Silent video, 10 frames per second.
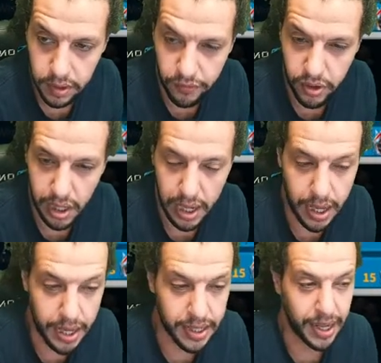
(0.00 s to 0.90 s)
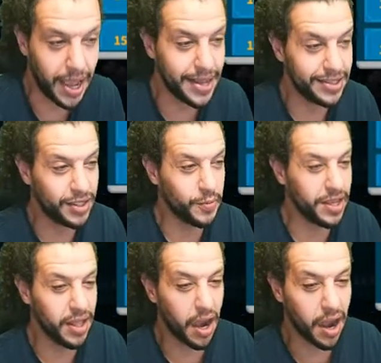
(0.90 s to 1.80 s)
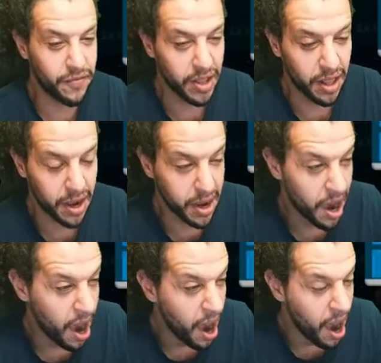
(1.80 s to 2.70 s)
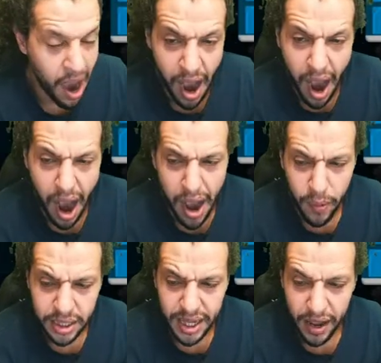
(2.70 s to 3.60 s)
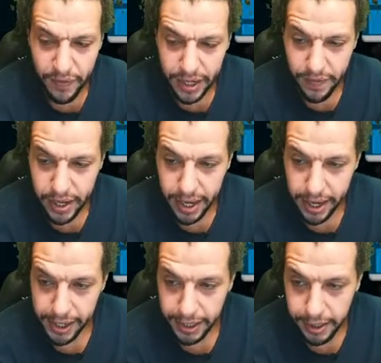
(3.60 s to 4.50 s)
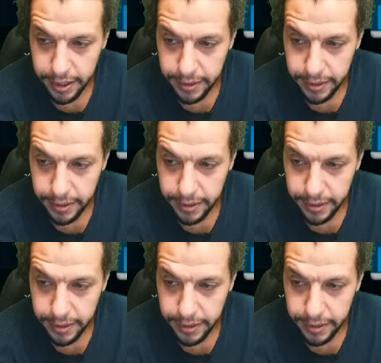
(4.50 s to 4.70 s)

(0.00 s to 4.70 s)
Everything indicates to me that I feel like I want to have a KVK.